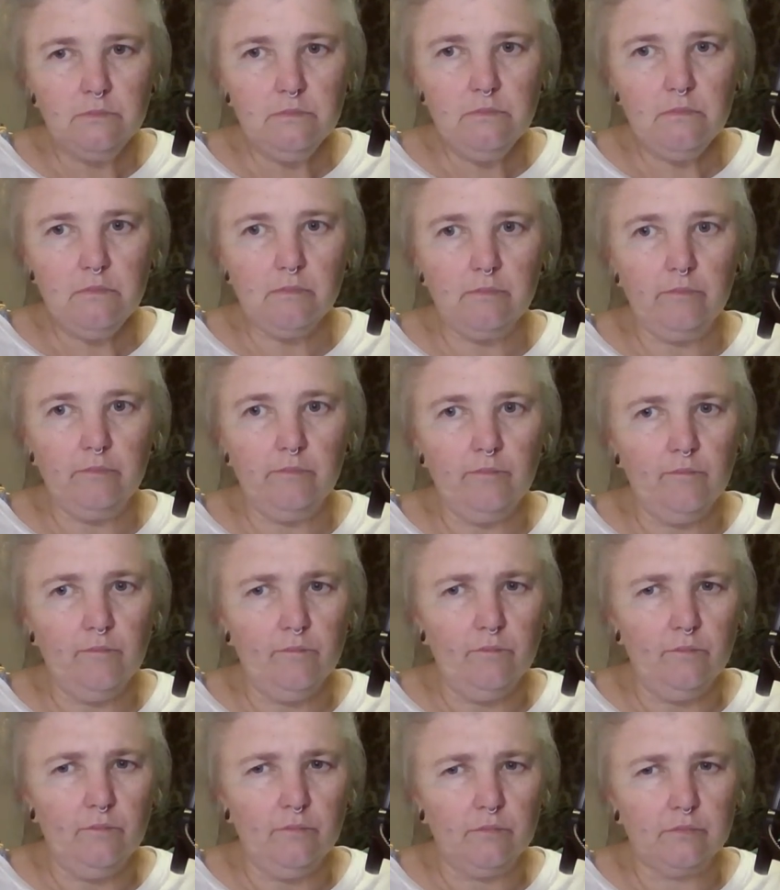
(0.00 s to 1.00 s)

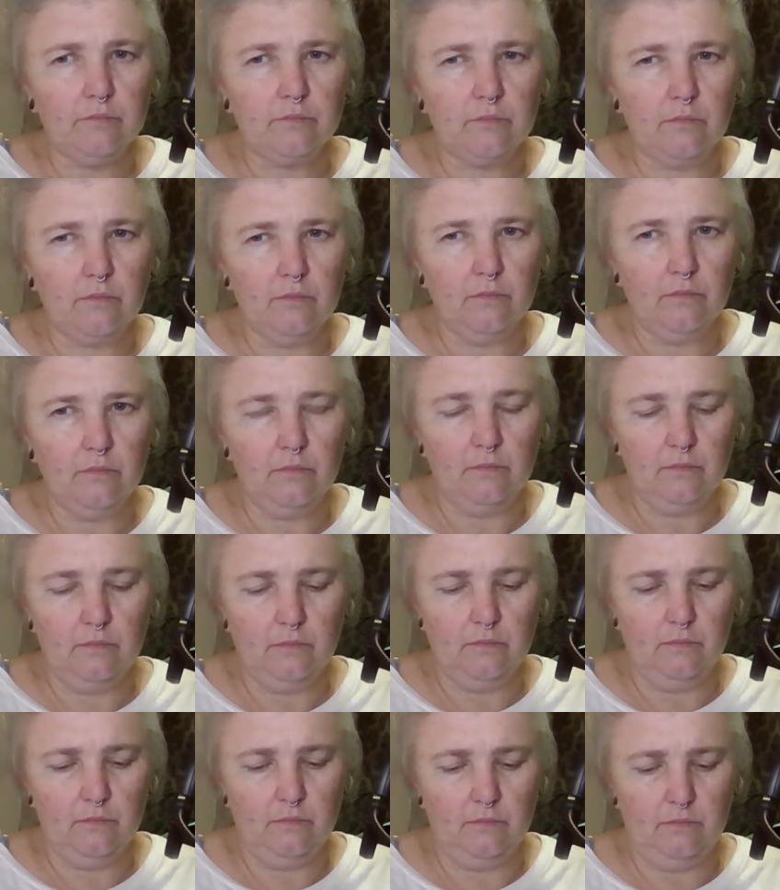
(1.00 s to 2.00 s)

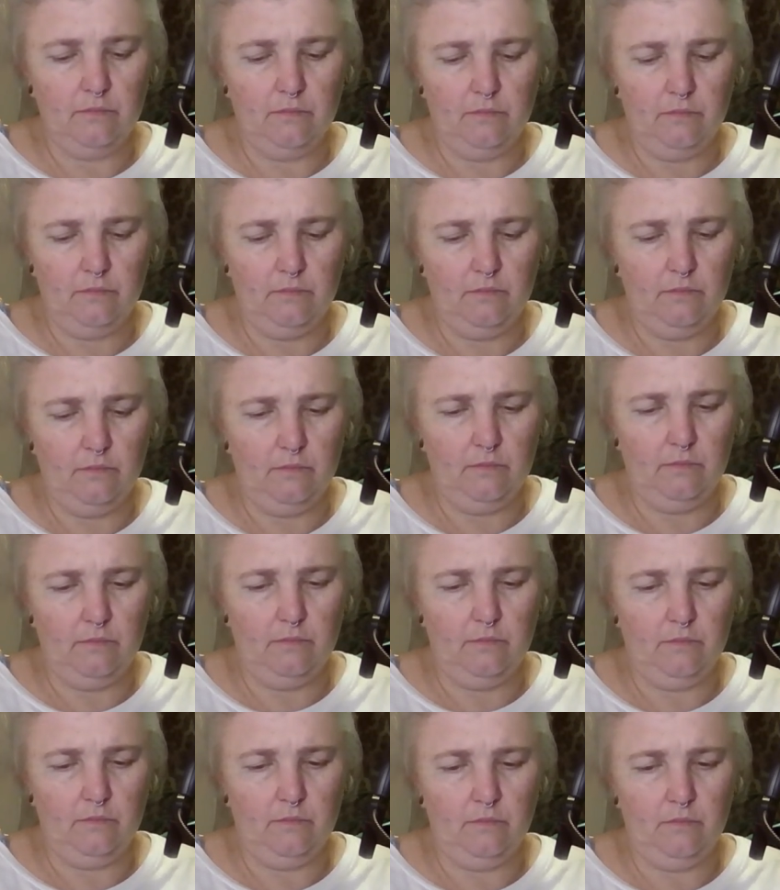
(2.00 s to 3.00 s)

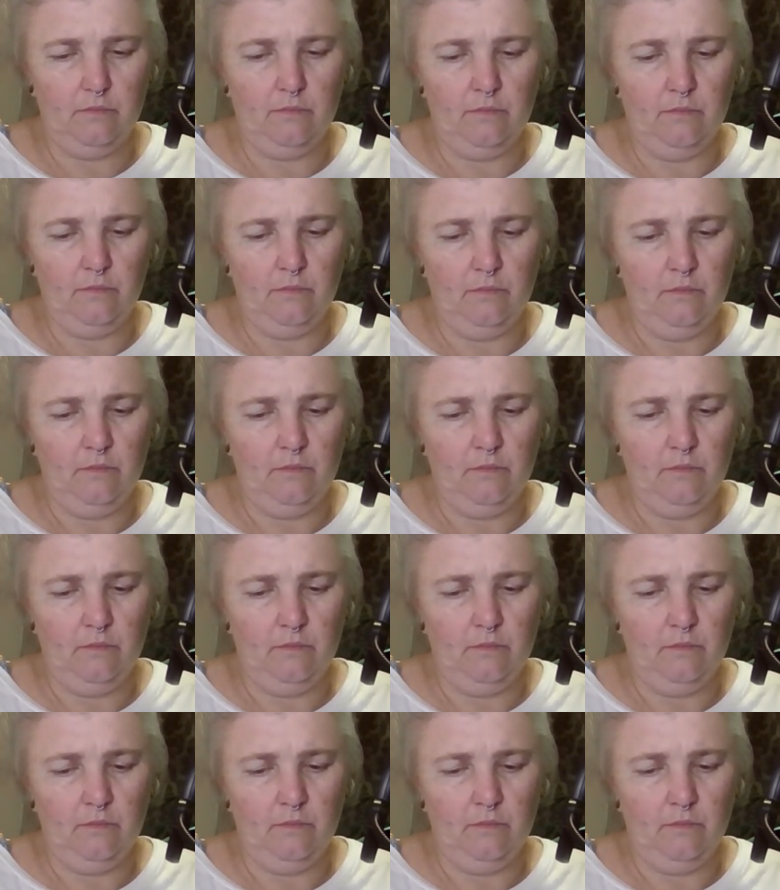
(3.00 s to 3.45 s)
This person isn't speaking.